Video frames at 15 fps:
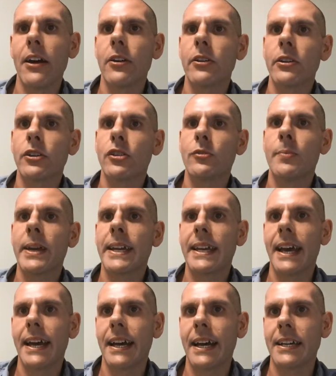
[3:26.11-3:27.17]
or it could be
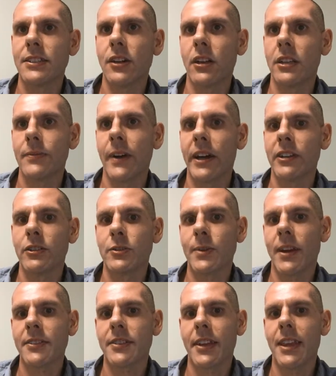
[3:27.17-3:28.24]
a dollar value as
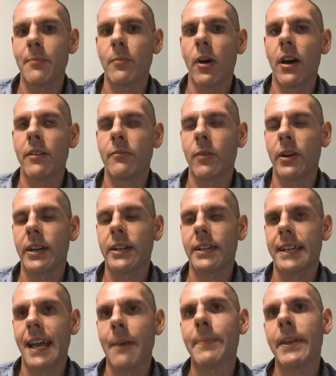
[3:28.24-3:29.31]
well. So they might want to
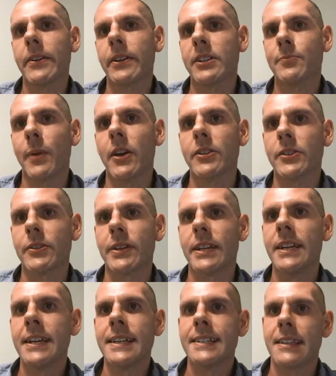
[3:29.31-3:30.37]
cap their exposure at
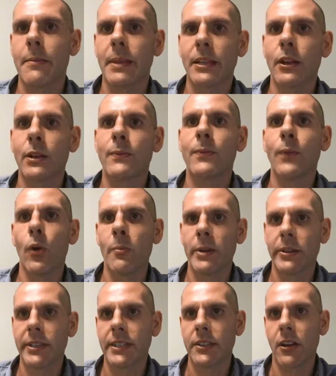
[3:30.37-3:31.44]
something like $4
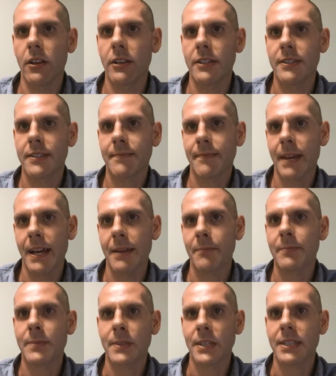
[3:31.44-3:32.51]
million,
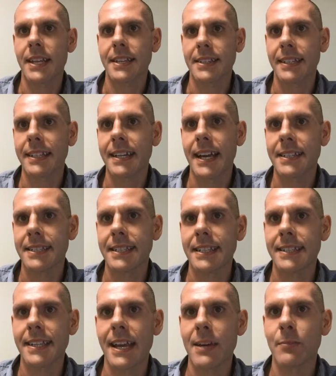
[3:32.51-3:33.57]
just as an
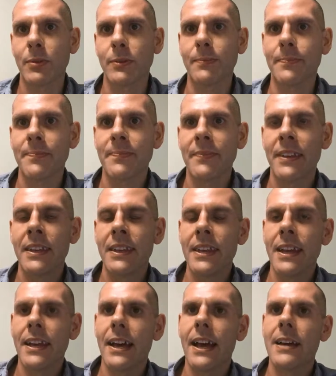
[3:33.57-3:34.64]
example.
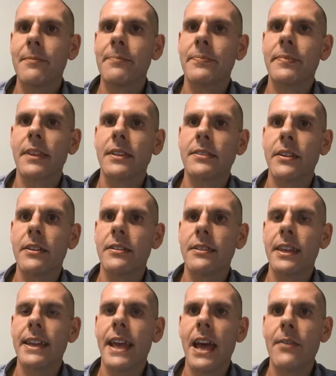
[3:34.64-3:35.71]
So
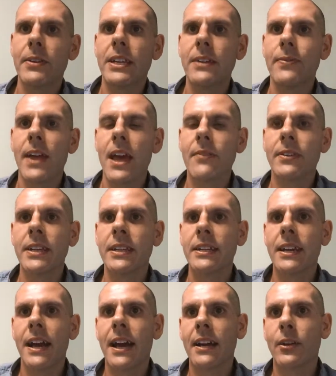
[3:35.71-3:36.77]
there you have it. If you have
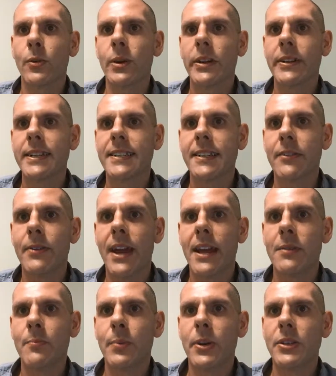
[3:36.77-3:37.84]
any queries
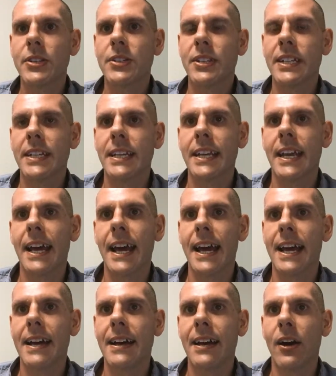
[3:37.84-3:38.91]
around purchasing
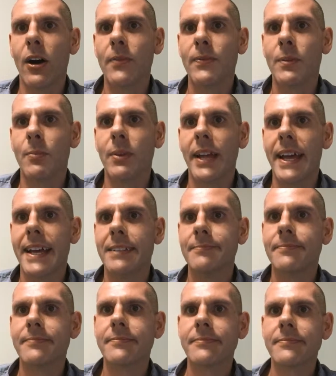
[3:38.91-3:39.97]
off the plan,